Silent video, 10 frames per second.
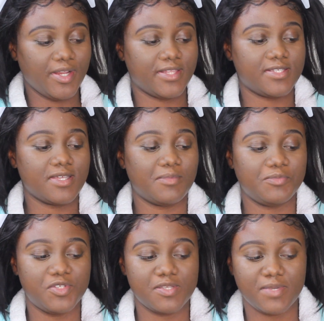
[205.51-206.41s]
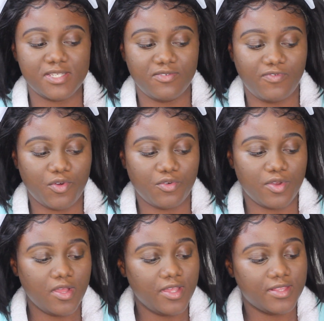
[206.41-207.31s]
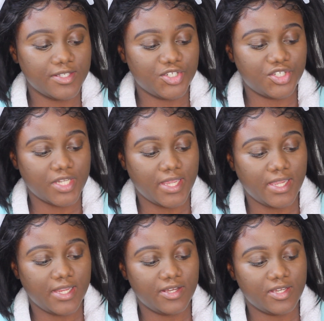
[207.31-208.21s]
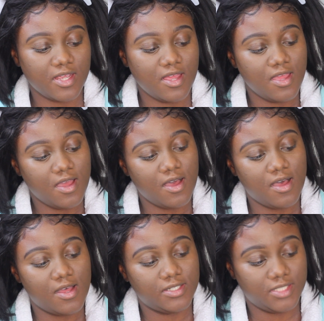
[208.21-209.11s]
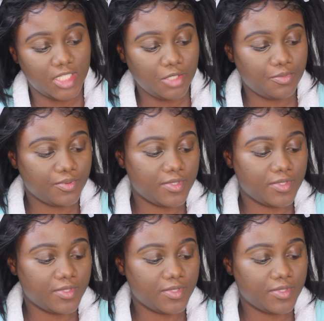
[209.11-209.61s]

and this time I'm using my Sephora in the shade Deep.